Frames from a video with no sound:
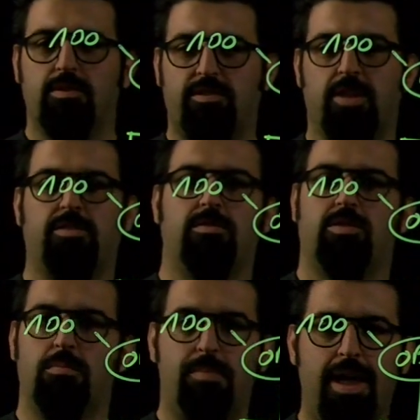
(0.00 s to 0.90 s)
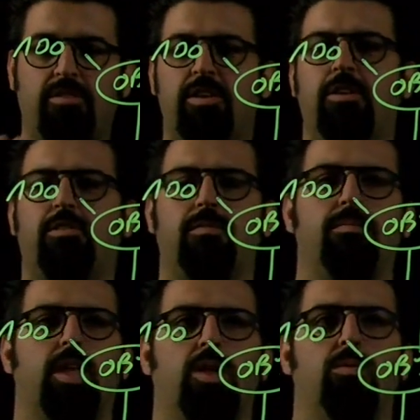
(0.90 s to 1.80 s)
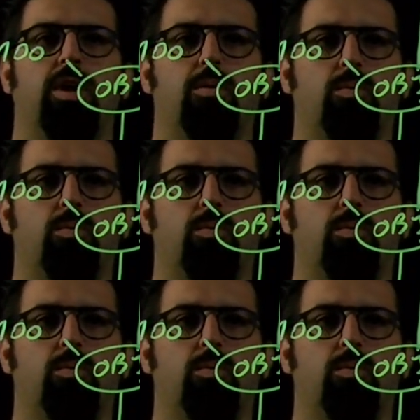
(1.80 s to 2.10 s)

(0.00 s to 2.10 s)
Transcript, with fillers: set the basics, and